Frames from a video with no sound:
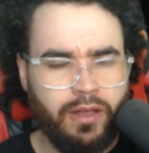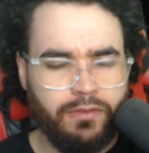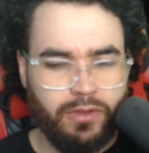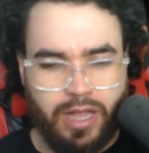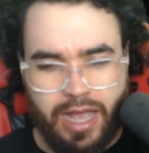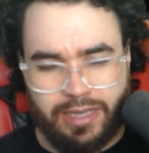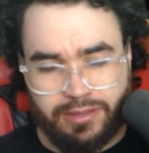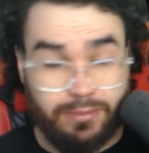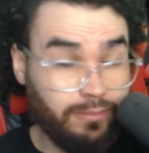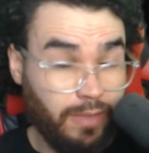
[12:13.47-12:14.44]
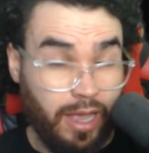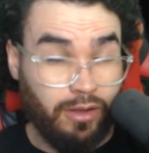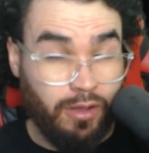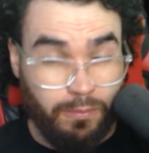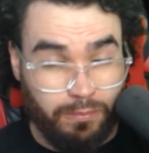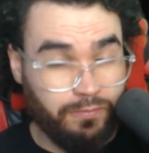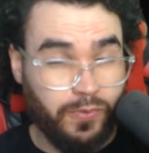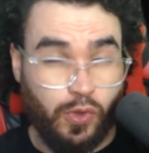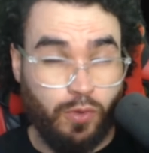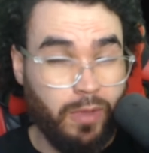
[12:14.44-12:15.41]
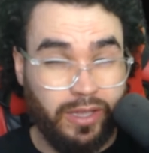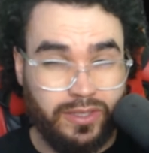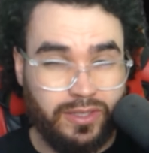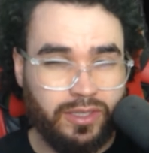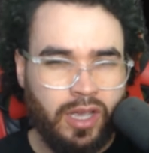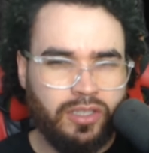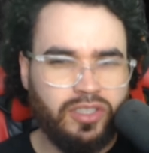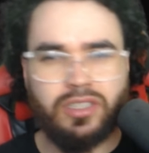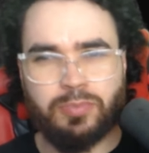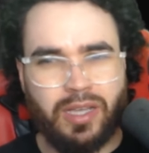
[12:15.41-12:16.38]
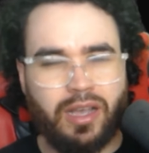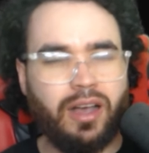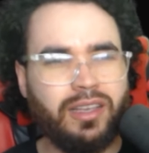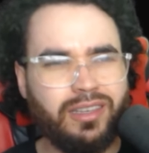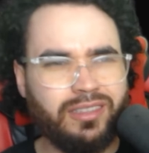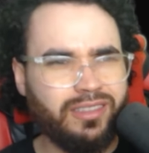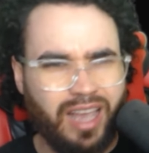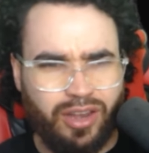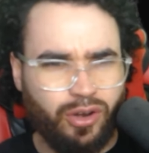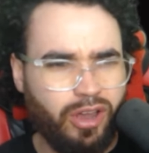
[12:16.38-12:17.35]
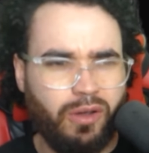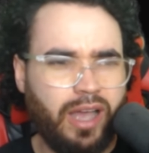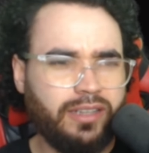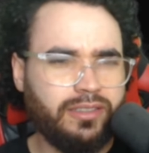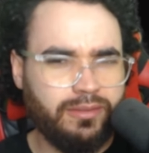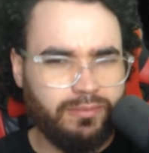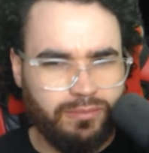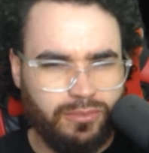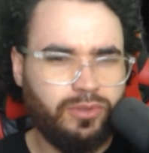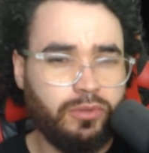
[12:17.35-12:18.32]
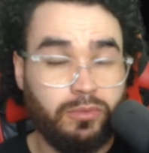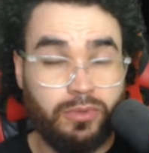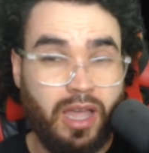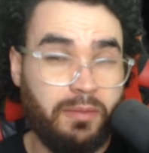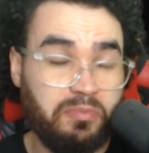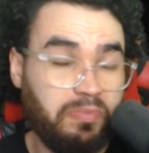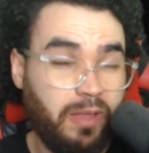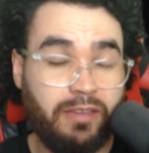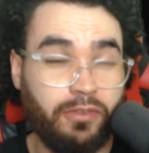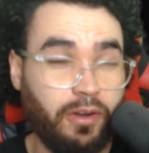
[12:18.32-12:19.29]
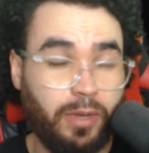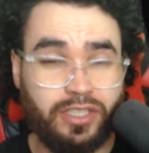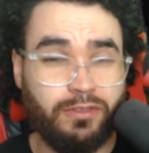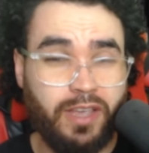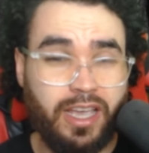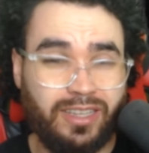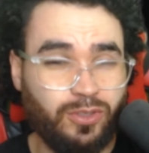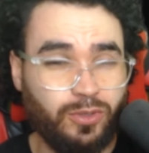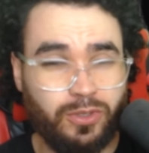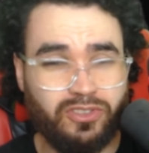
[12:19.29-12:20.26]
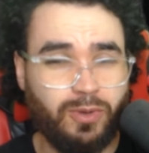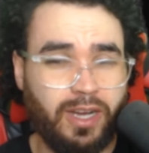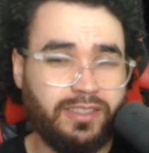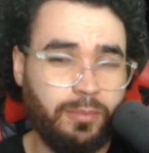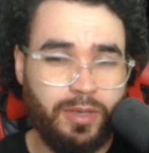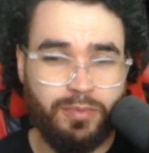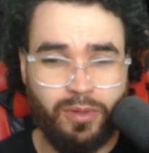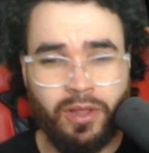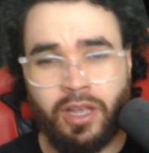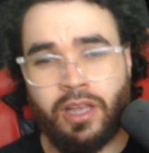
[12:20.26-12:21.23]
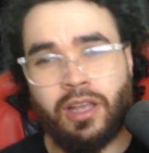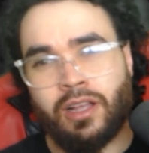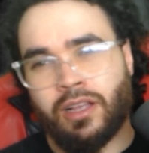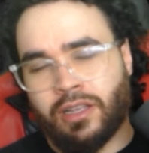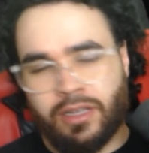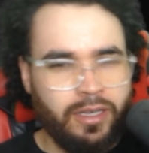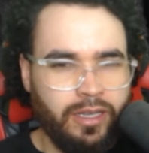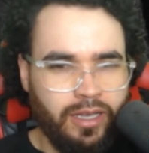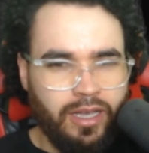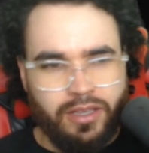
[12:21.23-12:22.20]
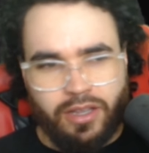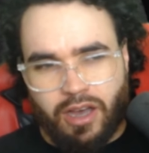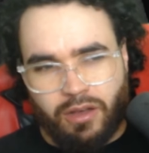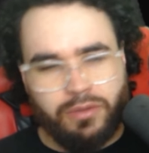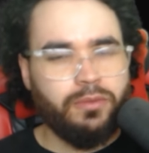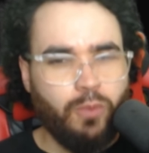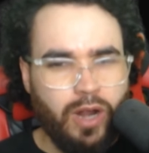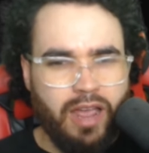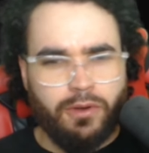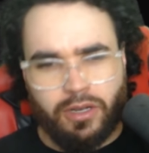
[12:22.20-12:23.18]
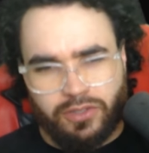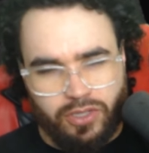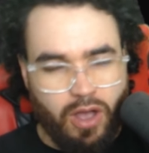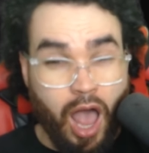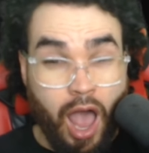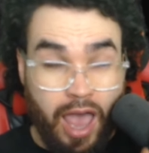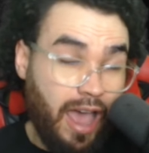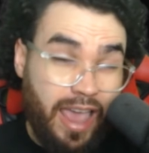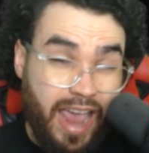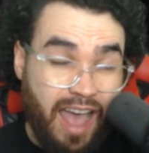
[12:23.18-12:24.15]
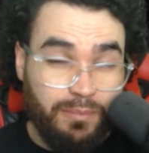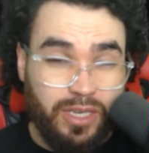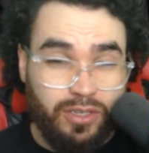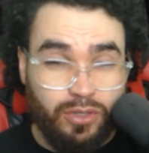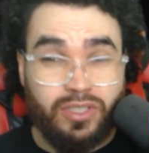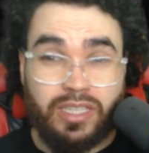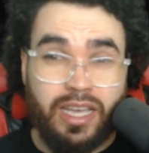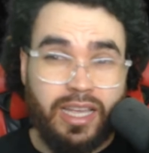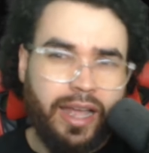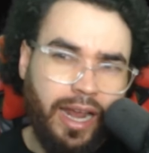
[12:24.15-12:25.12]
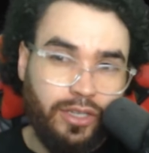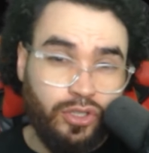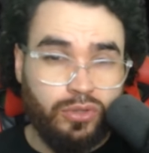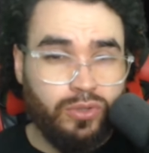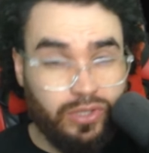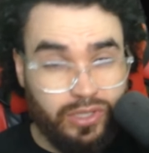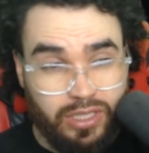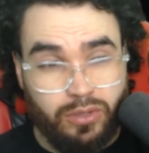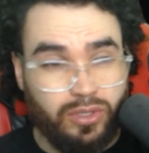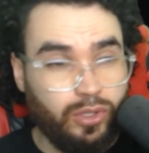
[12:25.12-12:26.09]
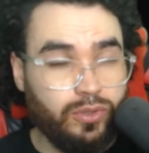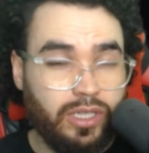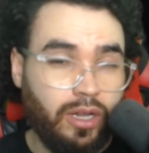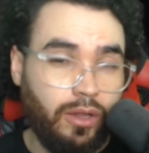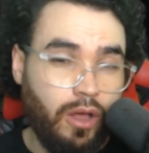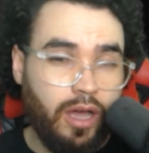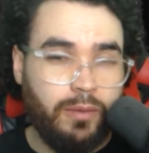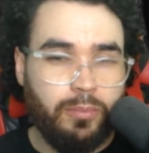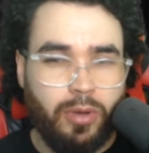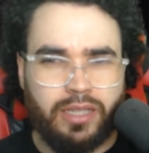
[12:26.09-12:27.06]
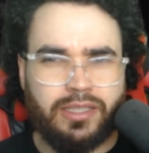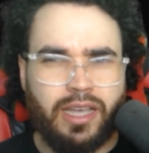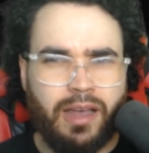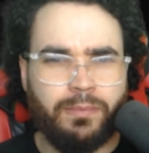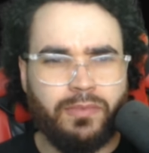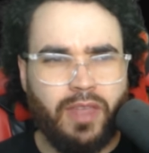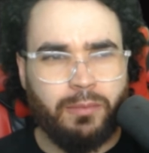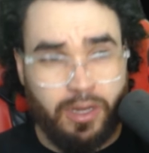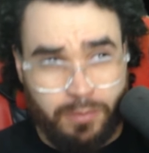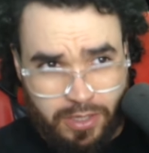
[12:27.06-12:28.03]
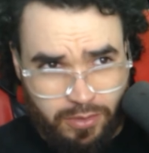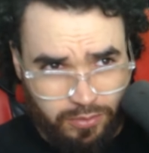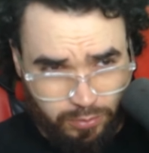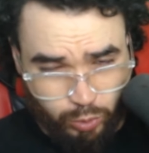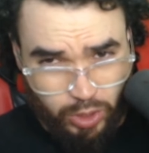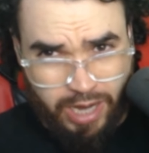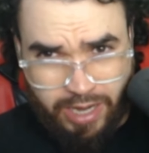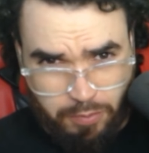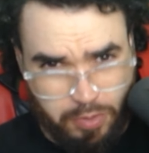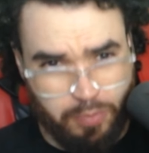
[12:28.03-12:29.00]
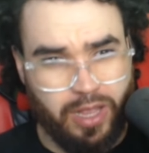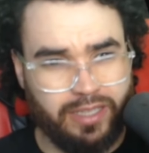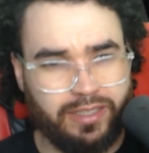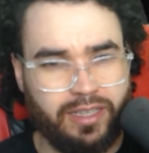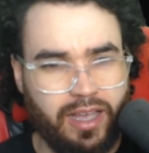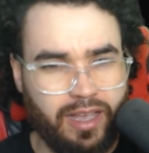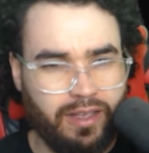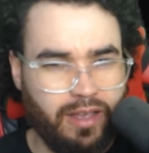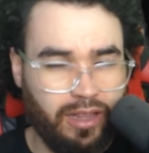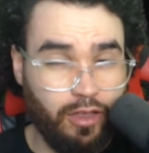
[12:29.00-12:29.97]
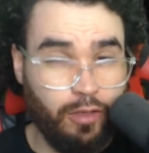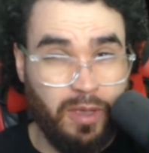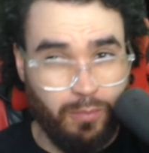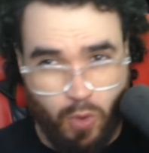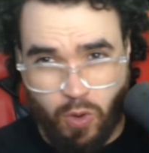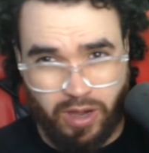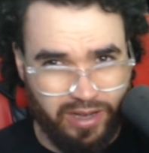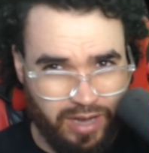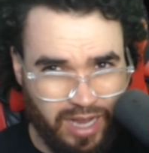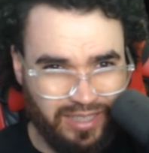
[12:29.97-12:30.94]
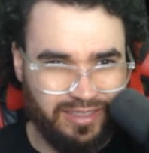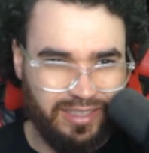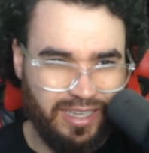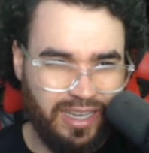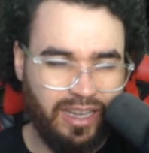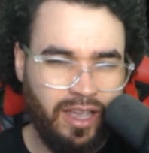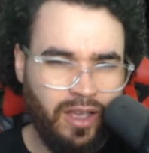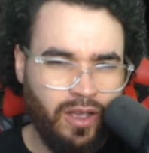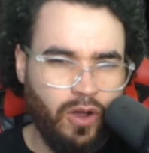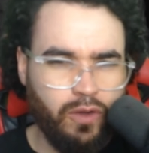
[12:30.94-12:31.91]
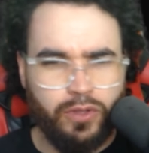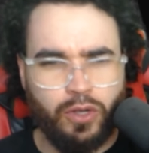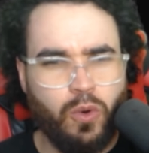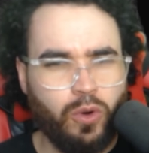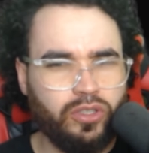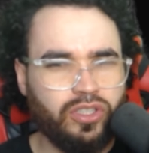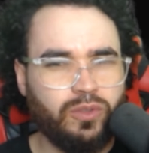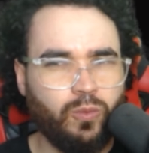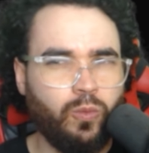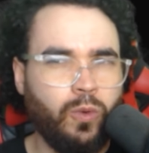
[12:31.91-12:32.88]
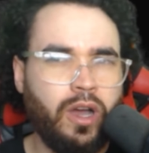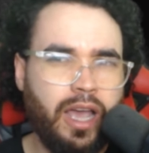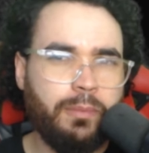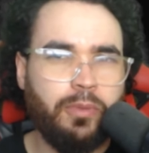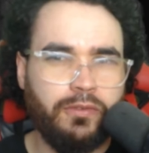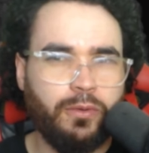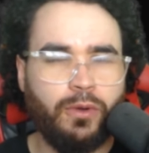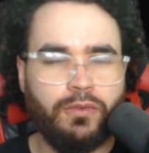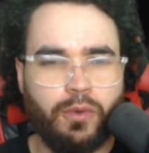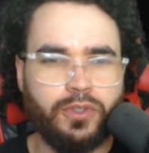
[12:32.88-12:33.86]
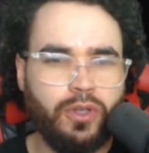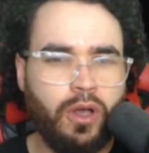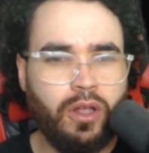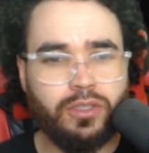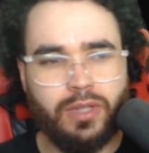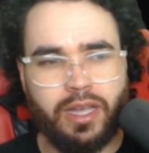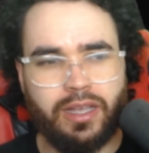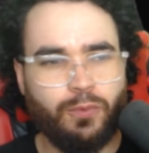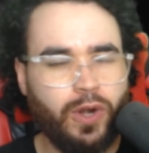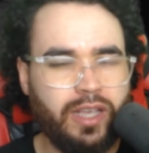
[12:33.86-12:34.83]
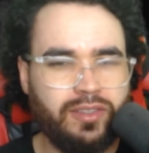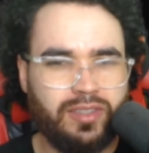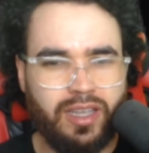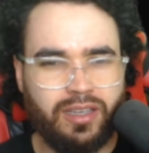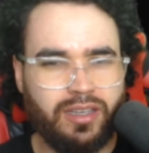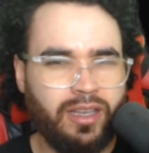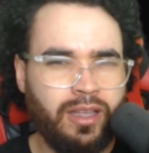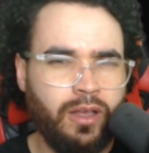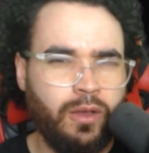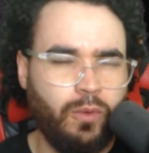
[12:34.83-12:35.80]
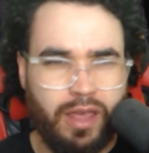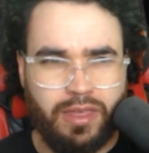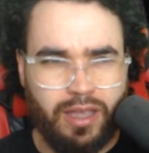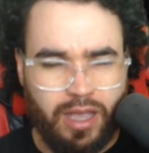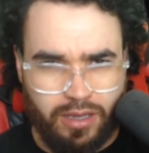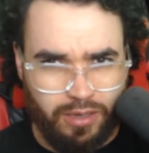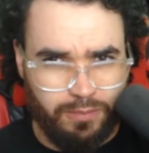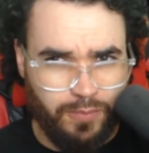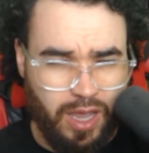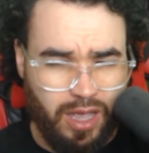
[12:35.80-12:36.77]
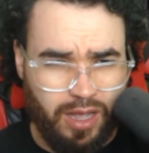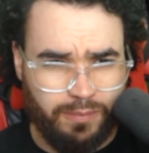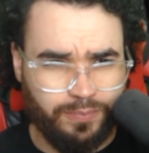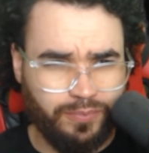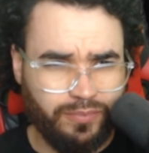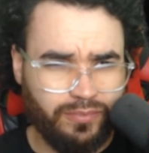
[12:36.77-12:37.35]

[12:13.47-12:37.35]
for the last, I don't know, few months just because, I don't know, I just, I'm paying for a bunch of AI tools, right? Some people, you know, whatever. So I, I have been using it and I do still use it a lot, but um, I'm going to be trying out Perplexity a little bit more and kind of seeing over the course what I prefer for results, like what I think, what I think I could, um,